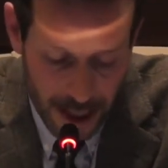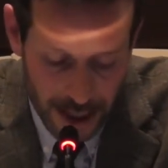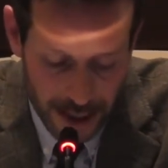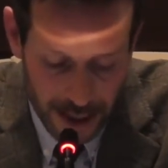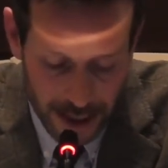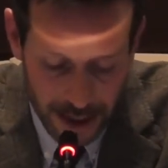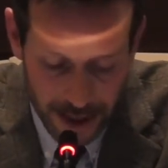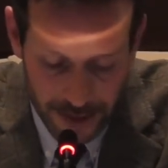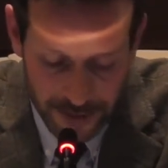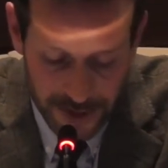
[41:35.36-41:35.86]

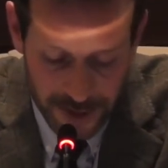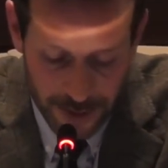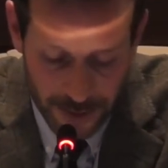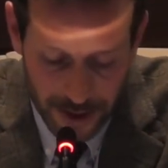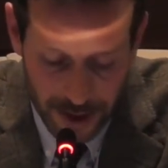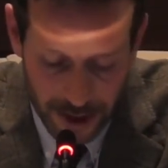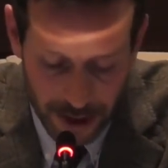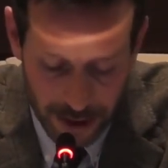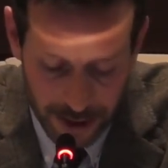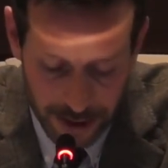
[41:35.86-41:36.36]
He leaves
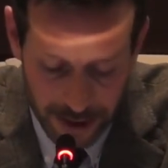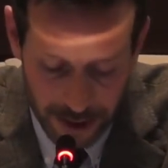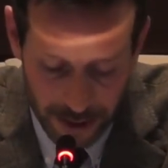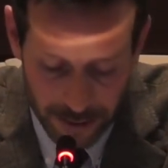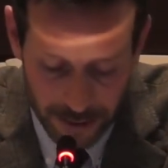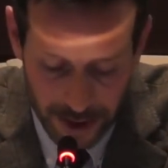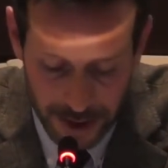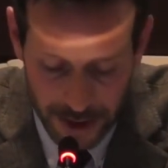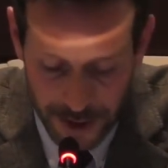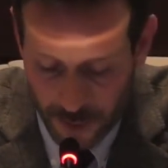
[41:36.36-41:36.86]
behind
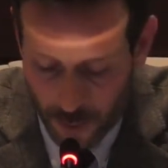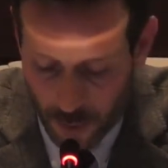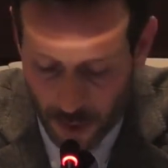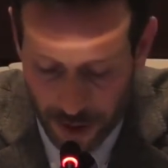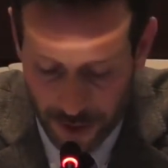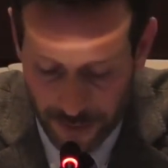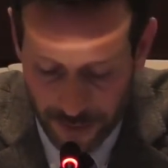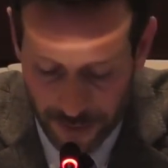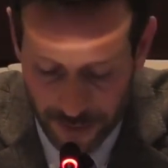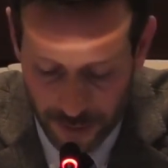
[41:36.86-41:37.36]
him his
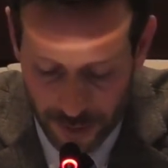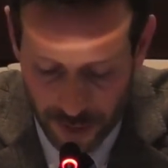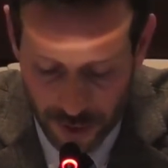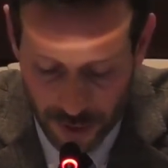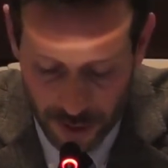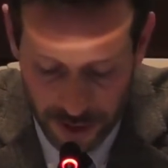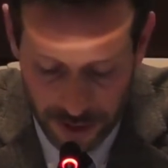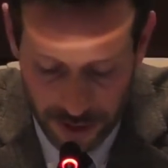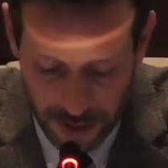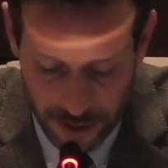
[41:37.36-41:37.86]
wife and
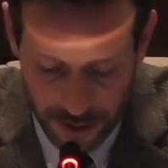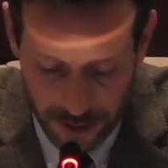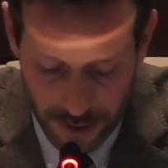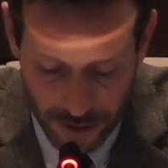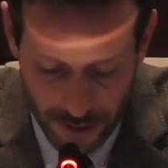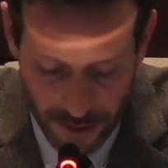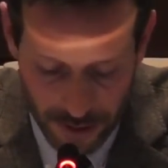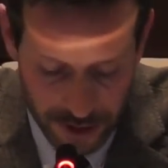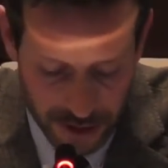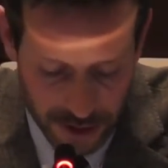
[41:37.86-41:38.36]
the
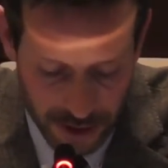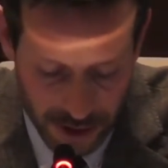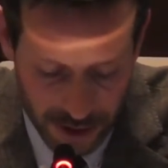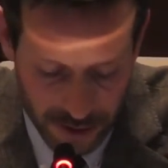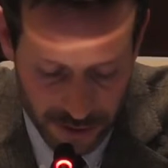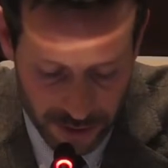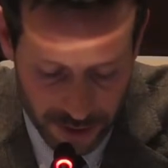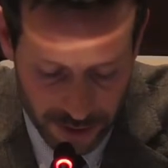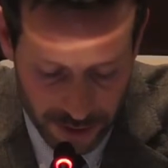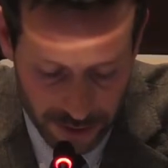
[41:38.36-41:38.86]
3
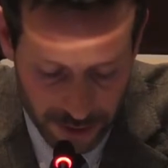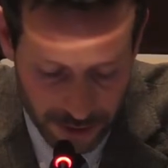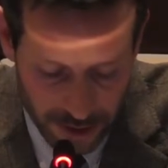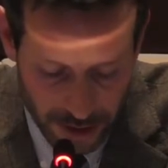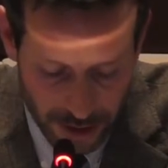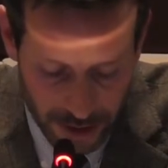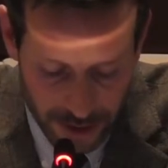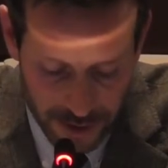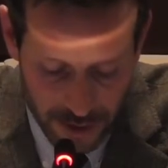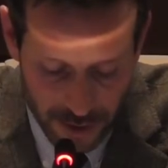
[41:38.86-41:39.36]
children,
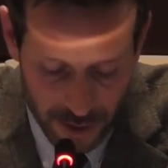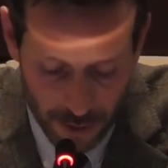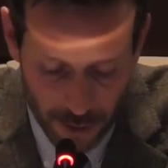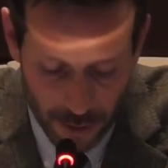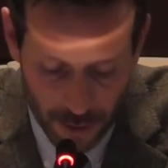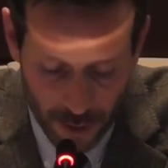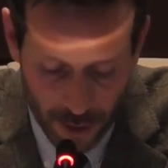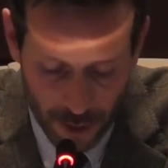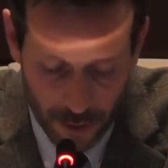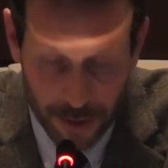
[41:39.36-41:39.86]
and some
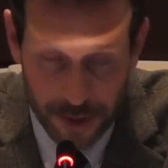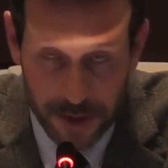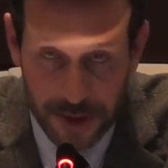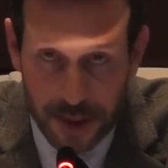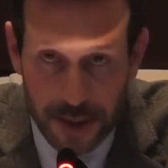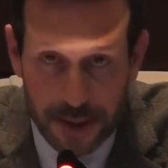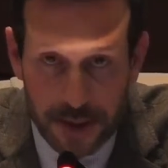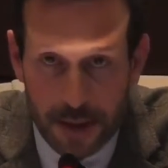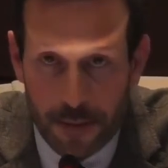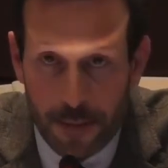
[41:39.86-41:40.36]

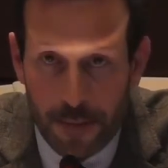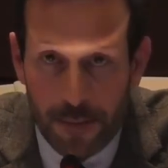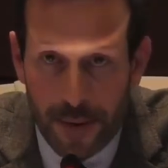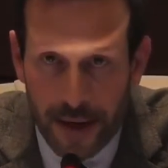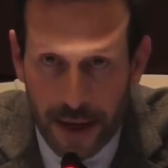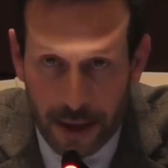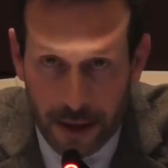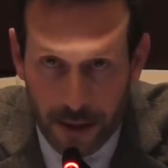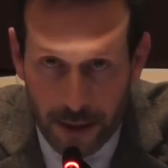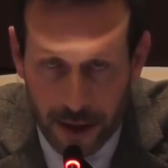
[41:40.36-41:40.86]
properties and
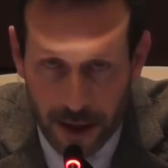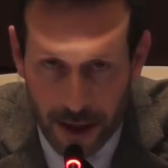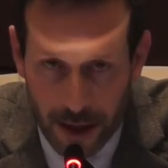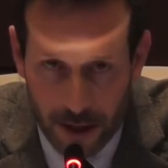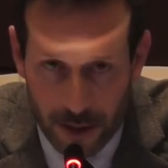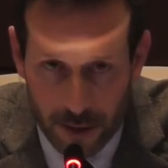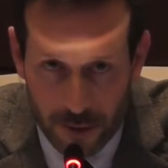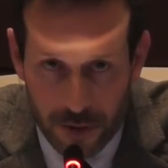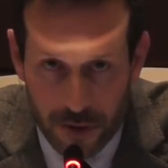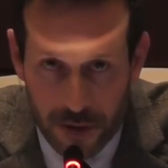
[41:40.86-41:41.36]
bank
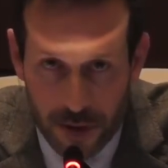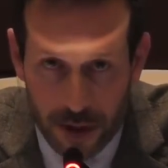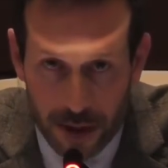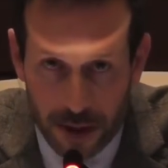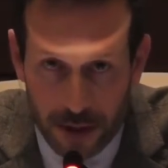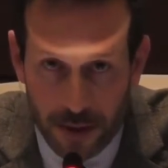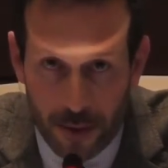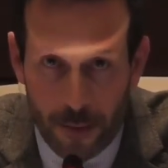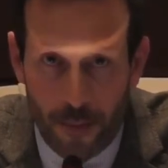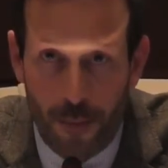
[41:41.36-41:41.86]
accounts
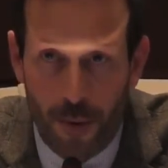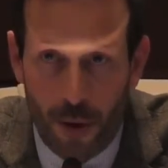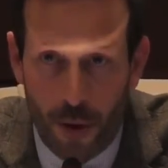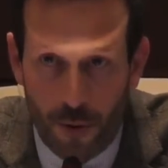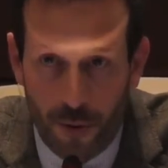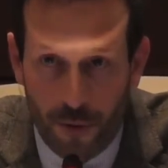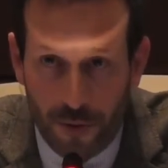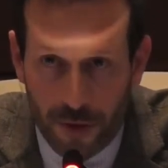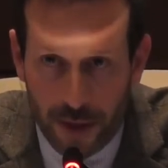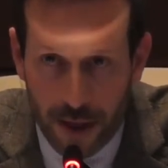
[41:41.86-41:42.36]
in
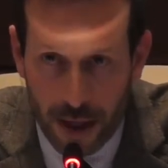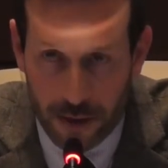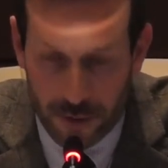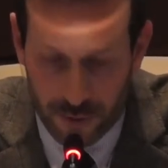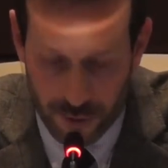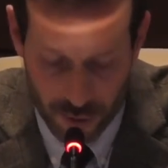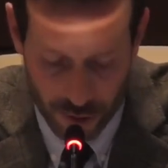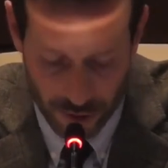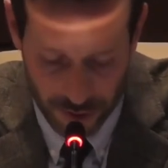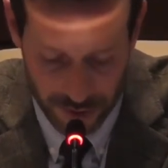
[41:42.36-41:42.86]
both
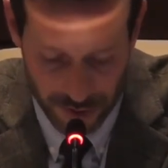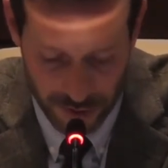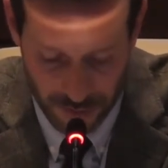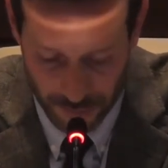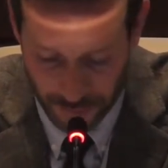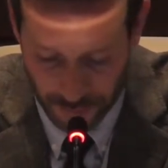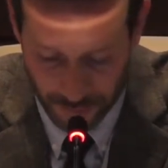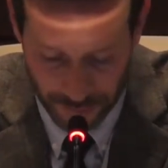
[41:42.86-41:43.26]
countries.